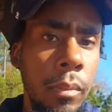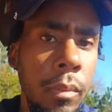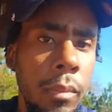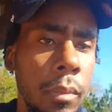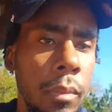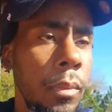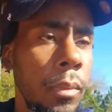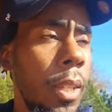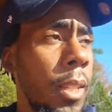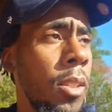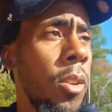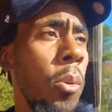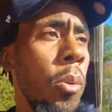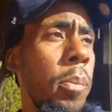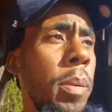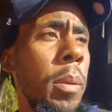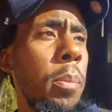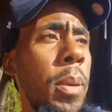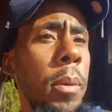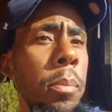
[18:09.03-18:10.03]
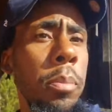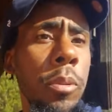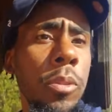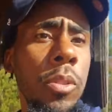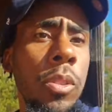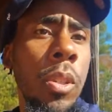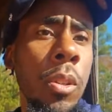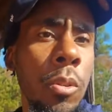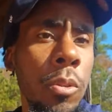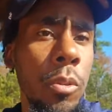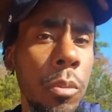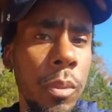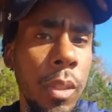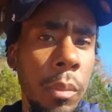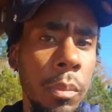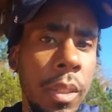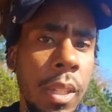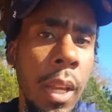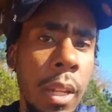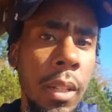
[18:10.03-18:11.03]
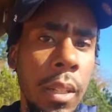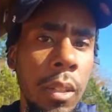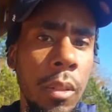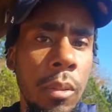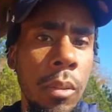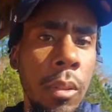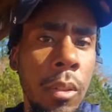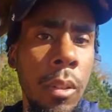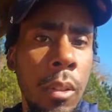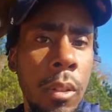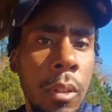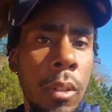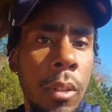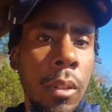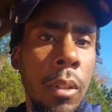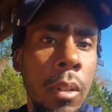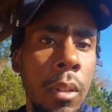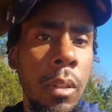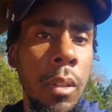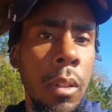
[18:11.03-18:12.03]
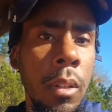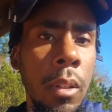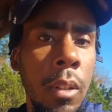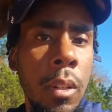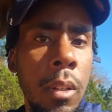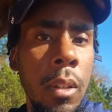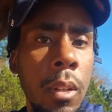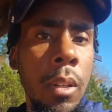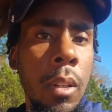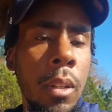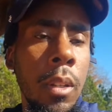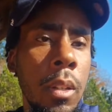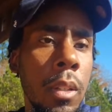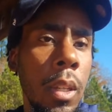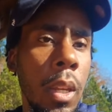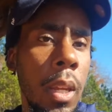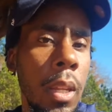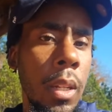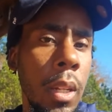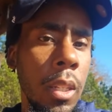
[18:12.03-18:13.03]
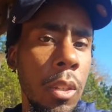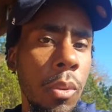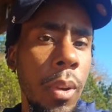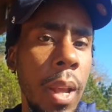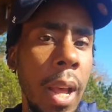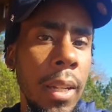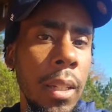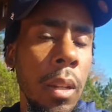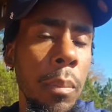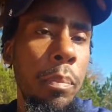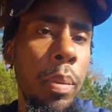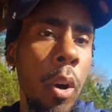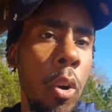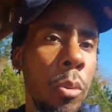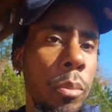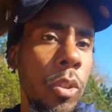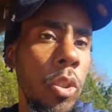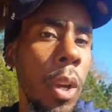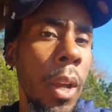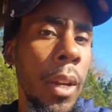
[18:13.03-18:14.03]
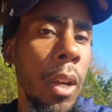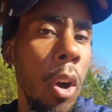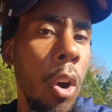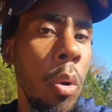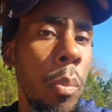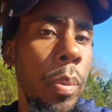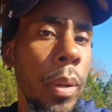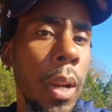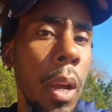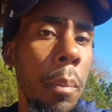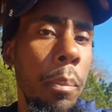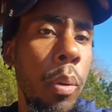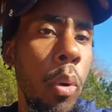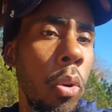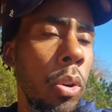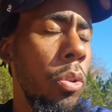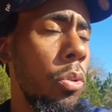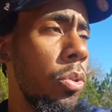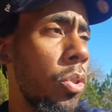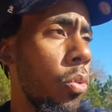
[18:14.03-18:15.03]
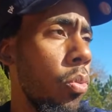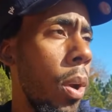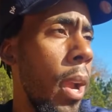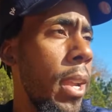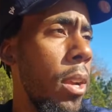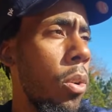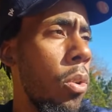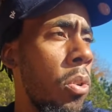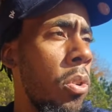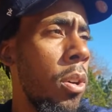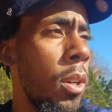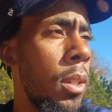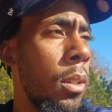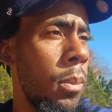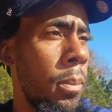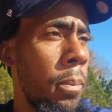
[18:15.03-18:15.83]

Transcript: That's going to be people's tombs, I'm telling you. Yeah, then you got the Pope trying to open up portals right on